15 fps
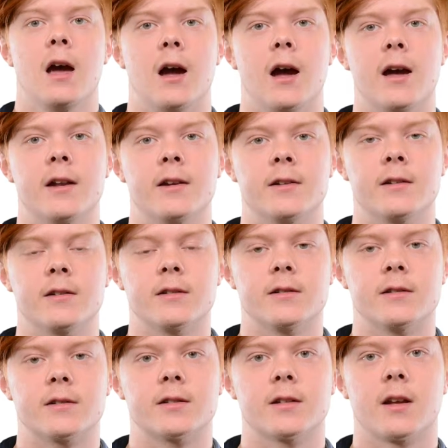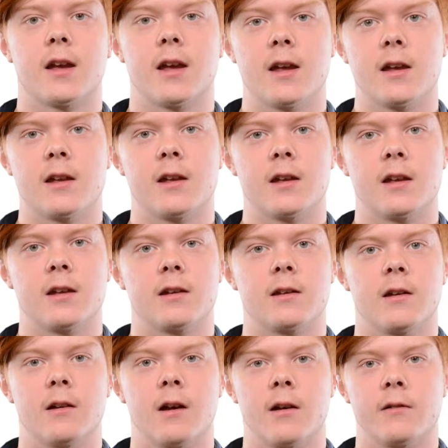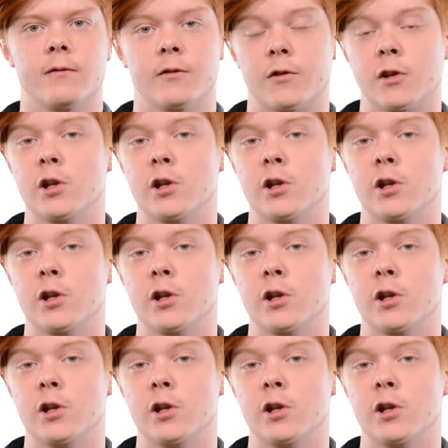and the